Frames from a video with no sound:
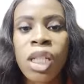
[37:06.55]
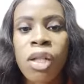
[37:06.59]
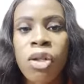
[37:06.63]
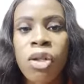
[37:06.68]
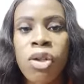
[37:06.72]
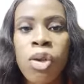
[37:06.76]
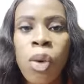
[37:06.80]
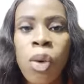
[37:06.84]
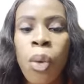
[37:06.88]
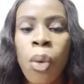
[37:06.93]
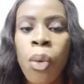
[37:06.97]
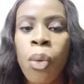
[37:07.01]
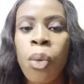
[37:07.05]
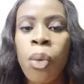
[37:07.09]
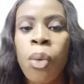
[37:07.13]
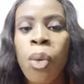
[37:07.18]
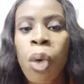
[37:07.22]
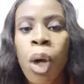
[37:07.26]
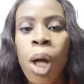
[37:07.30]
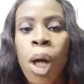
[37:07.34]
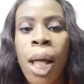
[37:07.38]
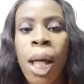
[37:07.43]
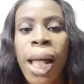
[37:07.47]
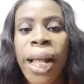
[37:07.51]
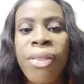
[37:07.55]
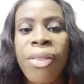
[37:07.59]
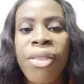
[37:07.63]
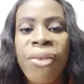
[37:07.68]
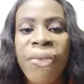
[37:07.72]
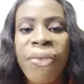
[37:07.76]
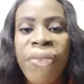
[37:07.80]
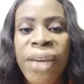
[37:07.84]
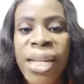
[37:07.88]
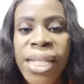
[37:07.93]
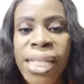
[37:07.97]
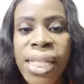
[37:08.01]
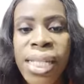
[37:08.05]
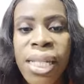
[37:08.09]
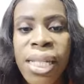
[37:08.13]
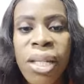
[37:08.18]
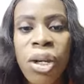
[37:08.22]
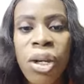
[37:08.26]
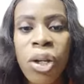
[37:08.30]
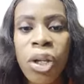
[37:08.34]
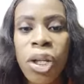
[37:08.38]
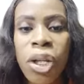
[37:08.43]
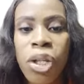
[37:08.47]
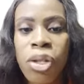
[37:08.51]
So the first thing
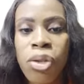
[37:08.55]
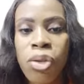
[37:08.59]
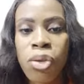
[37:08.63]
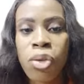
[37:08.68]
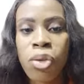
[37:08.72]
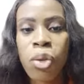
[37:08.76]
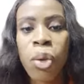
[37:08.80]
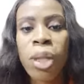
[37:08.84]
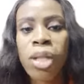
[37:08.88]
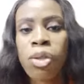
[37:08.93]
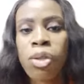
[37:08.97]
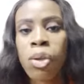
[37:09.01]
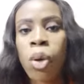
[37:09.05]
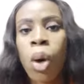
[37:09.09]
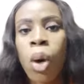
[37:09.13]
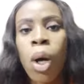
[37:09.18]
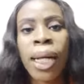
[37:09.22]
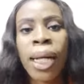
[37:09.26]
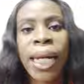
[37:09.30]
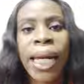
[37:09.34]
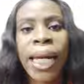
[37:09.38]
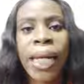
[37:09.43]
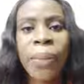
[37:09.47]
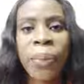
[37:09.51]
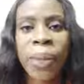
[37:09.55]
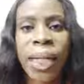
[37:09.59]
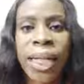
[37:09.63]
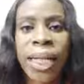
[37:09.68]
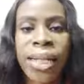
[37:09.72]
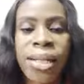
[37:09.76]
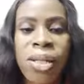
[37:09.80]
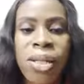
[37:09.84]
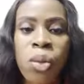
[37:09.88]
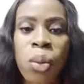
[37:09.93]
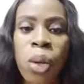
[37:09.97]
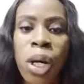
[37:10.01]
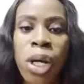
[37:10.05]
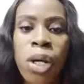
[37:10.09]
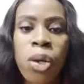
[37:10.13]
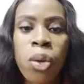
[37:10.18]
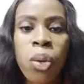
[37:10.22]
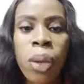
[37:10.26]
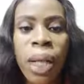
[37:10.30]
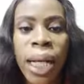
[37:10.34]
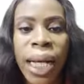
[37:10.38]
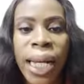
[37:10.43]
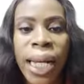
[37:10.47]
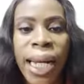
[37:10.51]
you're going to do, okay, so online places where
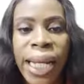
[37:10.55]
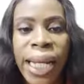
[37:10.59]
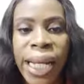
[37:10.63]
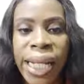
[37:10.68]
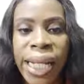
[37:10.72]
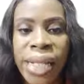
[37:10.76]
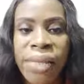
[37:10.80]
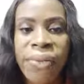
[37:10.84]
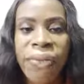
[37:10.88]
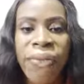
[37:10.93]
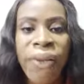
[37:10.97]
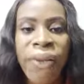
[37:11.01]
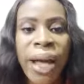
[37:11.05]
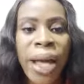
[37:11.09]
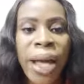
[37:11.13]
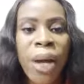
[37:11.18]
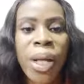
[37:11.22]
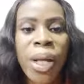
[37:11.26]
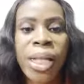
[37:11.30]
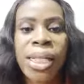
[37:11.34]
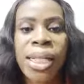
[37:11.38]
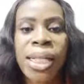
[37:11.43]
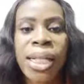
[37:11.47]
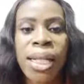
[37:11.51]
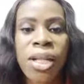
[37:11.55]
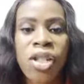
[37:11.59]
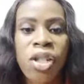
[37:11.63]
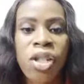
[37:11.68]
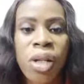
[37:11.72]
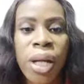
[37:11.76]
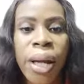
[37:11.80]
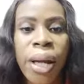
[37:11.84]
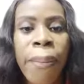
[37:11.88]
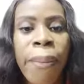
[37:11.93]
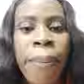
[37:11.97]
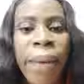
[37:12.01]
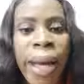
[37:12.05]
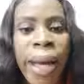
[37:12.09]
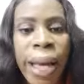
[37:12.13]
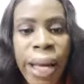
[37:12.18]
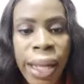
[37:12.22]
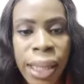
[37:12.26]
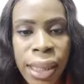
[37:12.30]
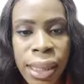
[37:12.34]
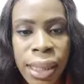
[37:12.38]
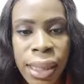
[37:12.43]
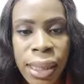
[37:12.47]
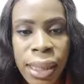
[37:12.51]
you can identify your international
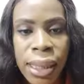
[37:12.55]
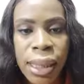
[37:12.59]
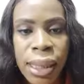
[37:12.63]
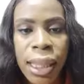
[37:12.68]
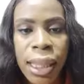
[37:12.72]
buyers.